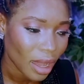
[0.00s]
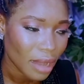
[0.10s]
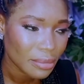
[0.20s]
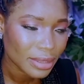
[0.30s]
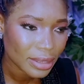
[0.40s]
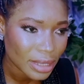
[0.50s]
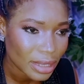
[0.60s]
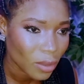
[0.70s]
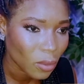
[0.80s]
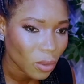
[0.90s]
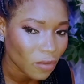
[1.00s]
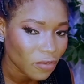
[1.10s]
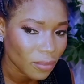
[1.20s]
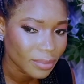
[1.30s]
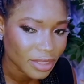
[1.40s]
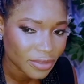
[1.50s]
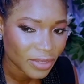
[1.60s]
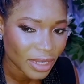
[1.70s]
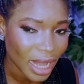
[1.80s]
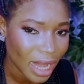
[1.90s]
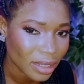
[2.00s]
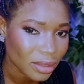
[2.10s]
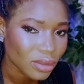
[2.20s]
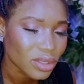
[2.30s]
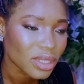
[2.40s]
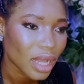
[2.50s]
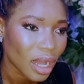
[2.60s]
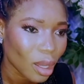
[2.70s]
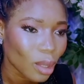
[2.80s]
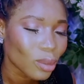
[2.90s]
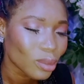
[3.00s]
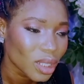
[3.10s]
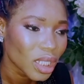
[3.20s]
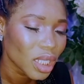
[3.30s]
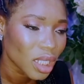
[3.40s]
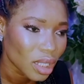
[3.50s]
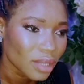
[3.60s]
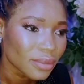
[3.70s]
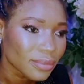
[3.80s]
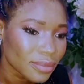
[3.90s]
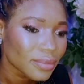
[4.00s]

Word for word: I'm seeing the world from different angles now. And